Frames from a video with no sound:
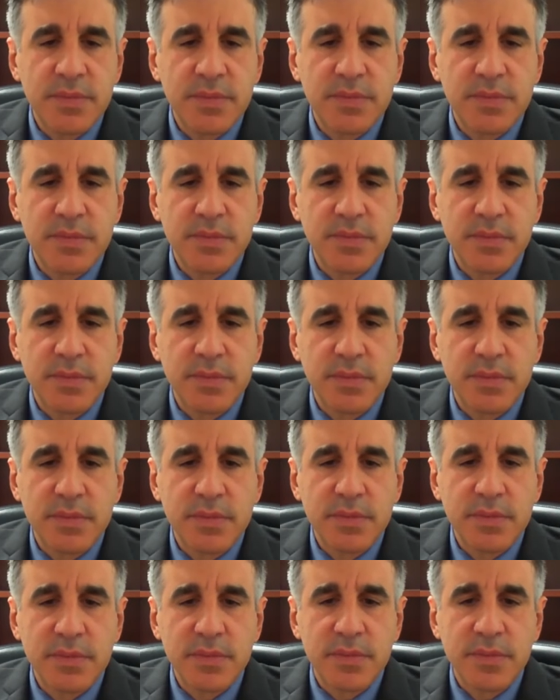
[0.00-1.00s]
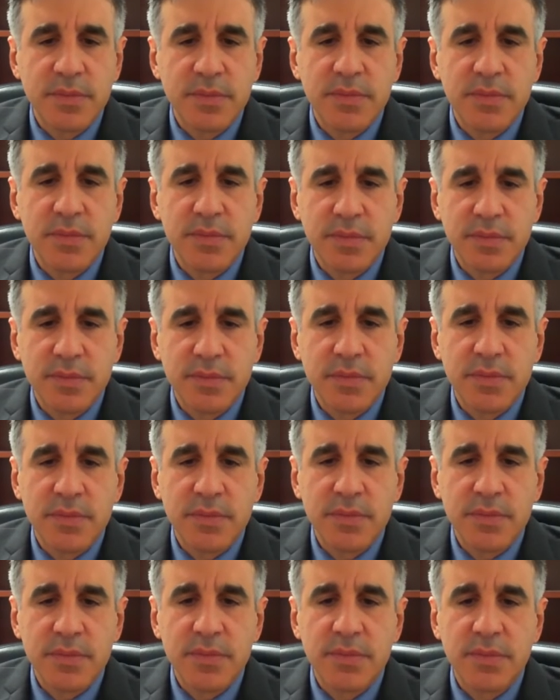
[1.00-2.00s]

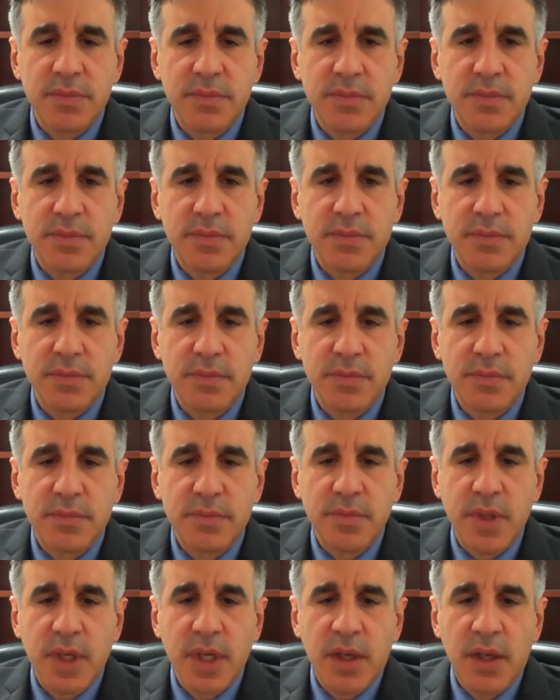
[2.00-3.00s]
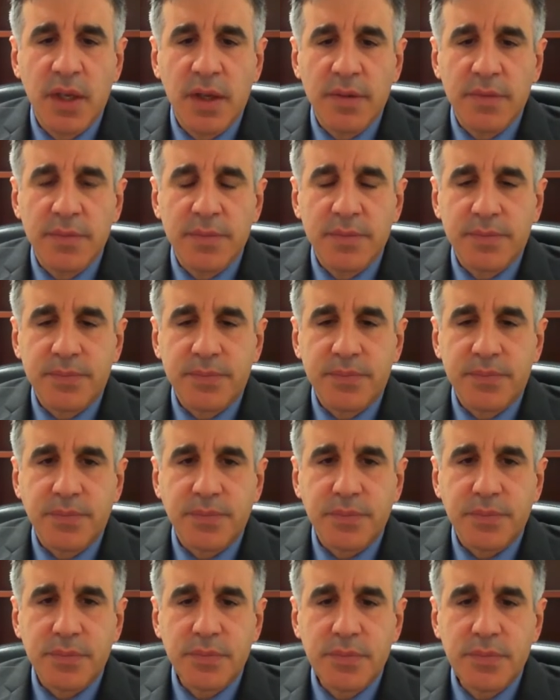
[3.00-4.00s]

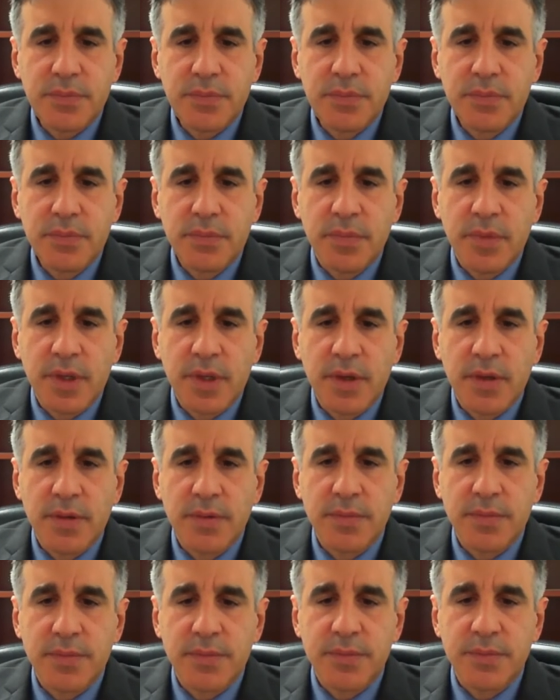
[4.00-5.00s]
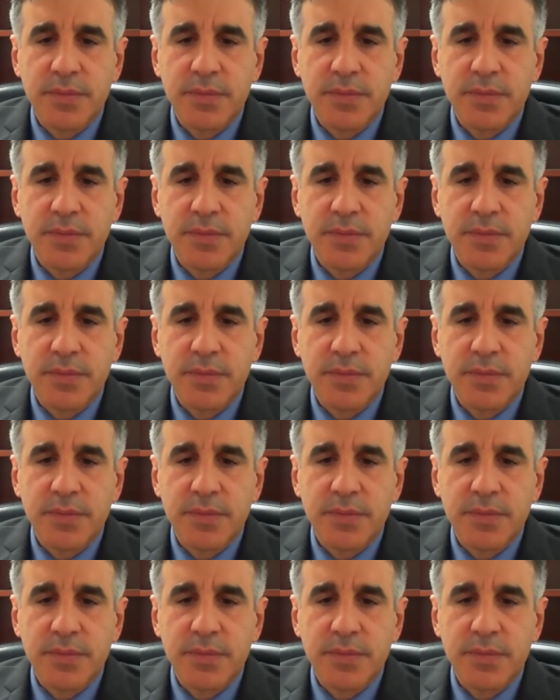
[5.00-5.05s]
[no speech]